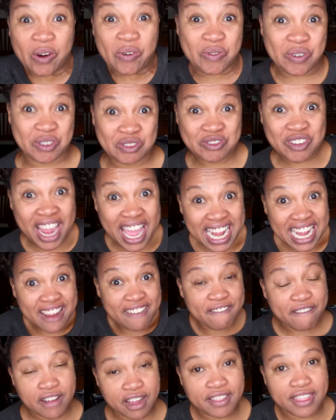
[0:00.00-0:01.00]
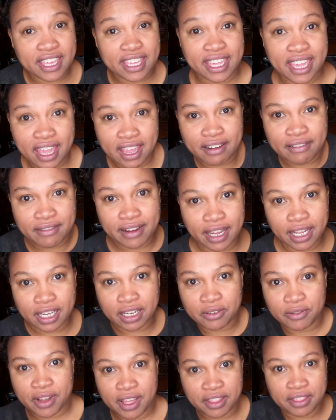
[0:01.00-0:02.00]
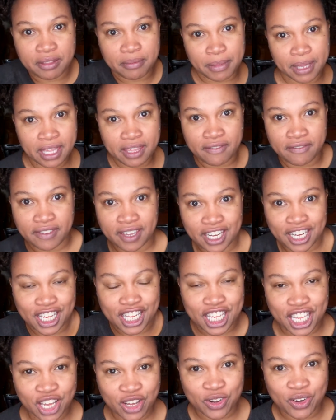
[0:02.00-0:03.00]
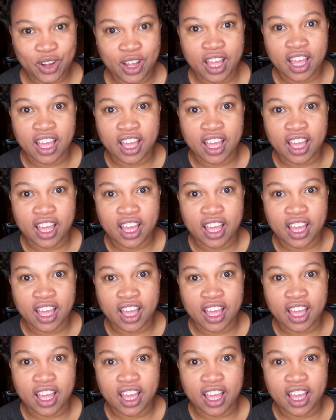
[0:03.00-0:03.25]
We're ready for the Get Ready With Me video.